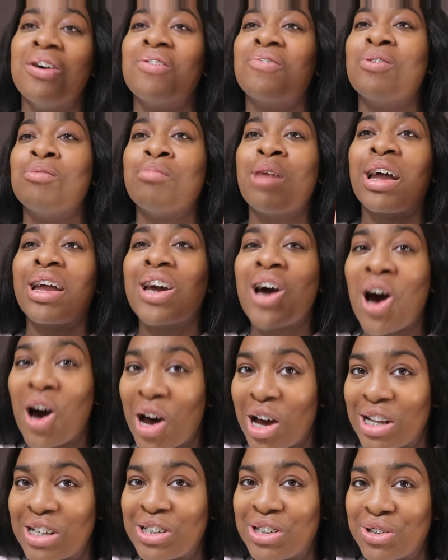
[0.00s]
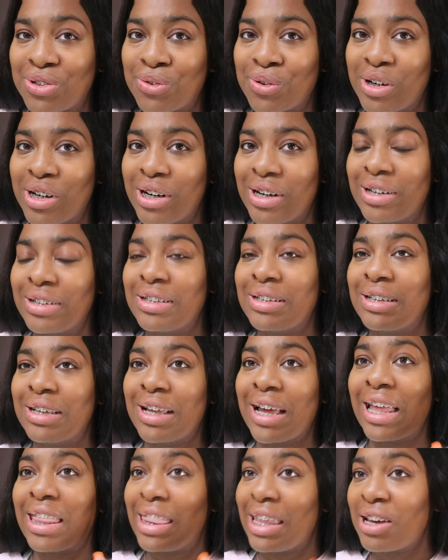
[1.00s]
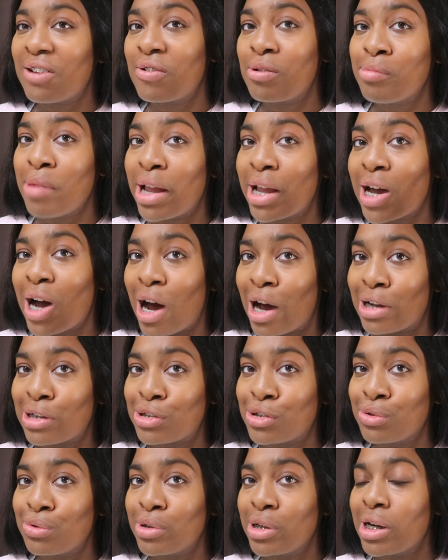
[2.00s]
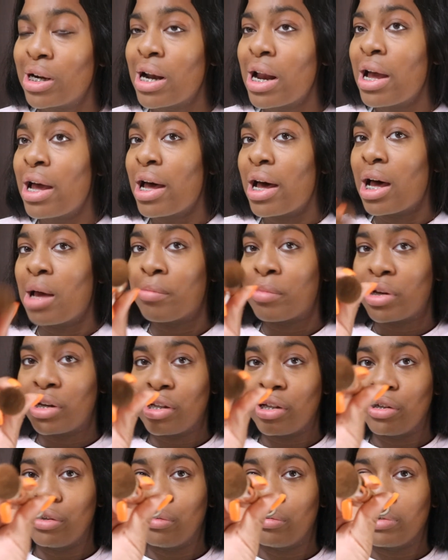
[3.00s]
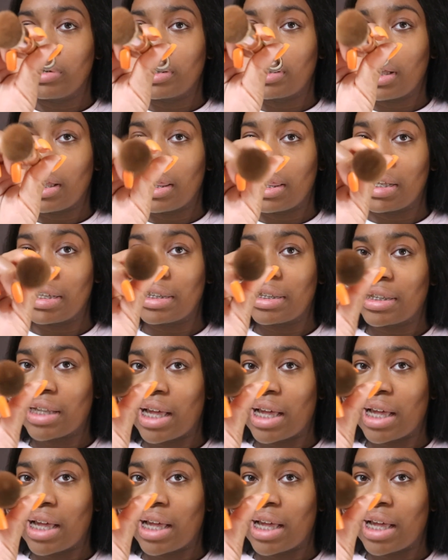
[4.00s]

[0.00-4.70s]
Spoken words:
For my contour, I think for my contour, I'm gonna use this